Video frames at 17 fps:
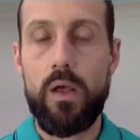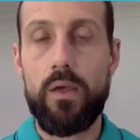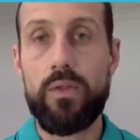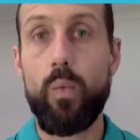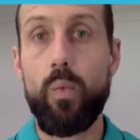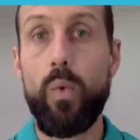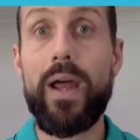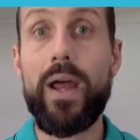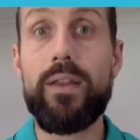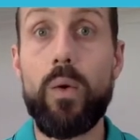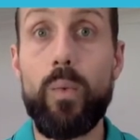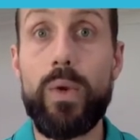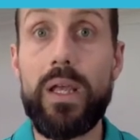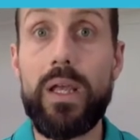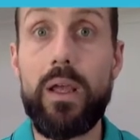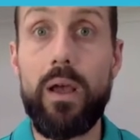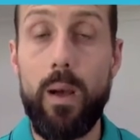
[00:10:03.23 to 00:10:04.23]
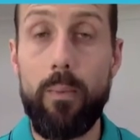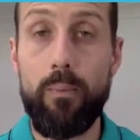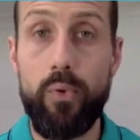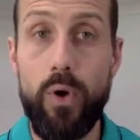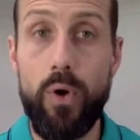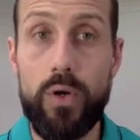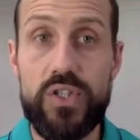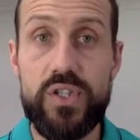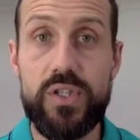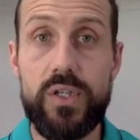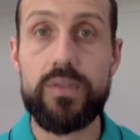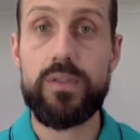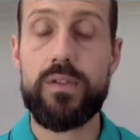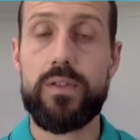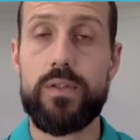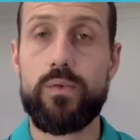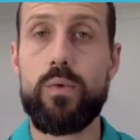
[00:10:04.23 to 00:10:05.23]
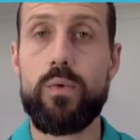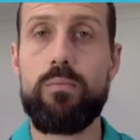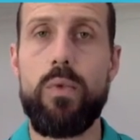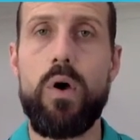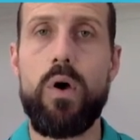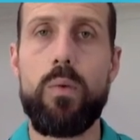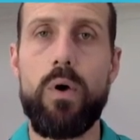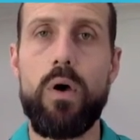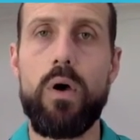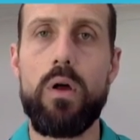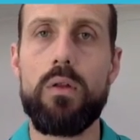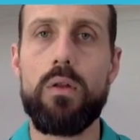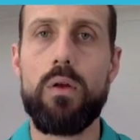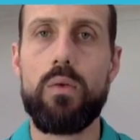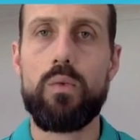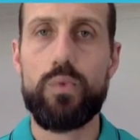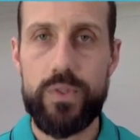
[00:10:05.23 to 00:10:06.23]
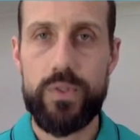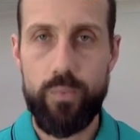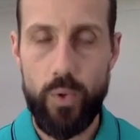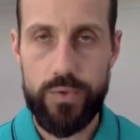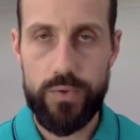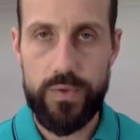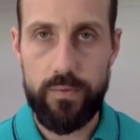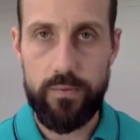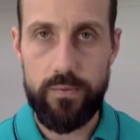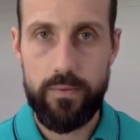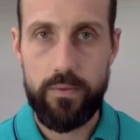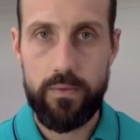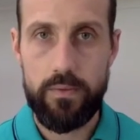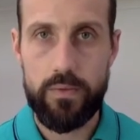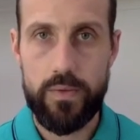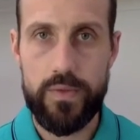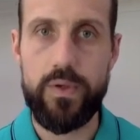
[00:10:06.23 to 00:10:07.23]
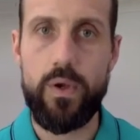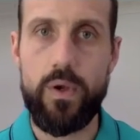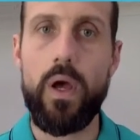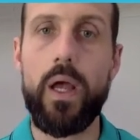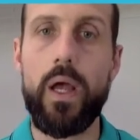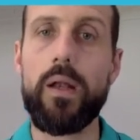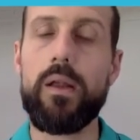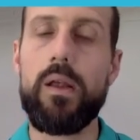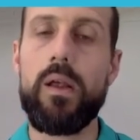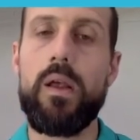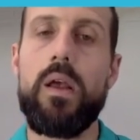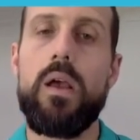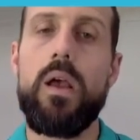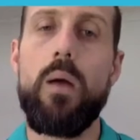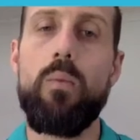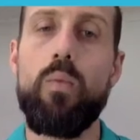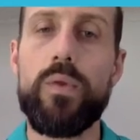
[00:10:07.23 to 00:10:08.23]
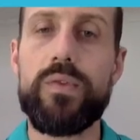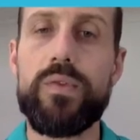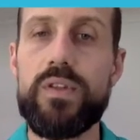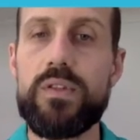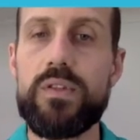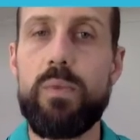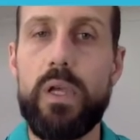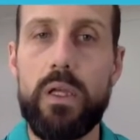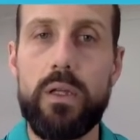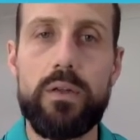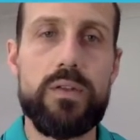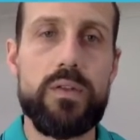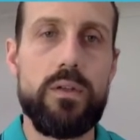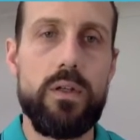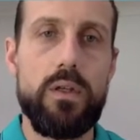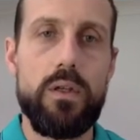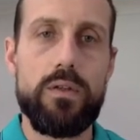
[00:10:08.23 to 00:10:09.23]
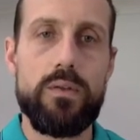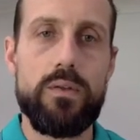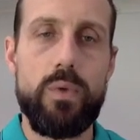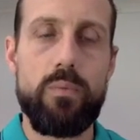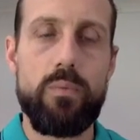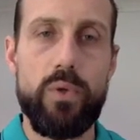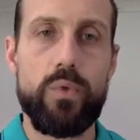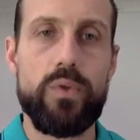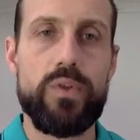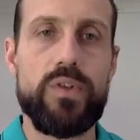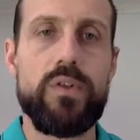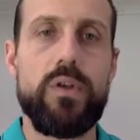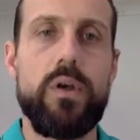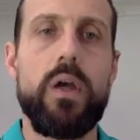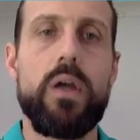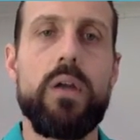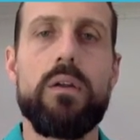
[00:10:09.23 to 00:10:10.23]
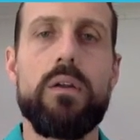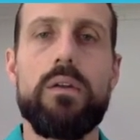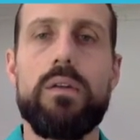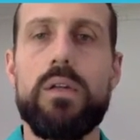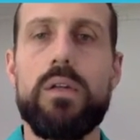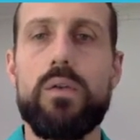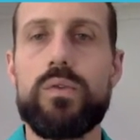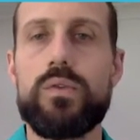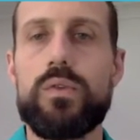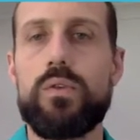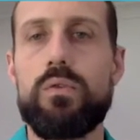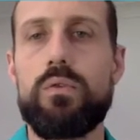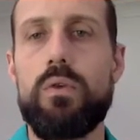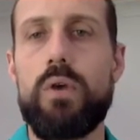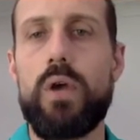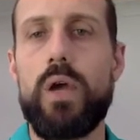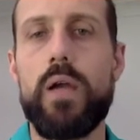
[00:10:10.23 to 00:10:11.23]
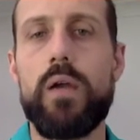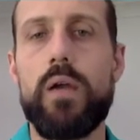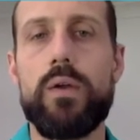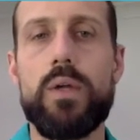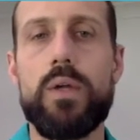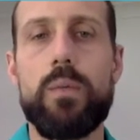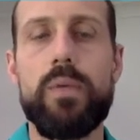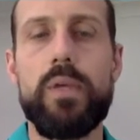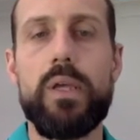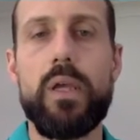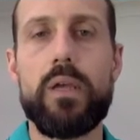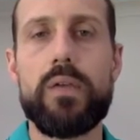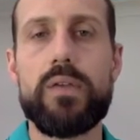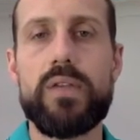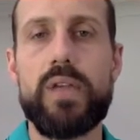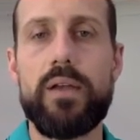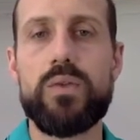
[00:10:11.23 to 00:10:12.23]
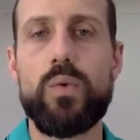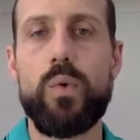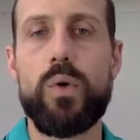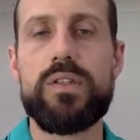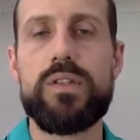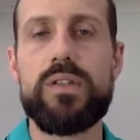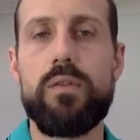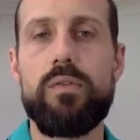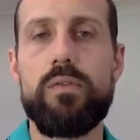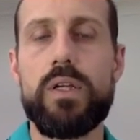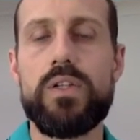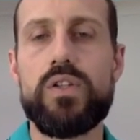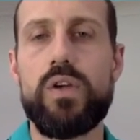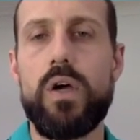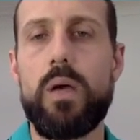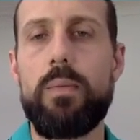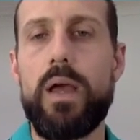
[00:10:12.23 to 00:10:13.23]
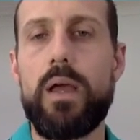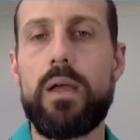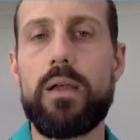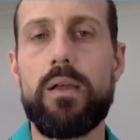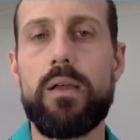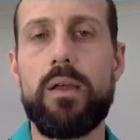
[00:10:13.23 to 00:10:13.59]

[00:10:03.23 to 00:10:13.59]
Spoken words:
the way that we approach this is through mobile responsive design. And what this means is we build a site that looks great on your big, say, 27-inch iMac,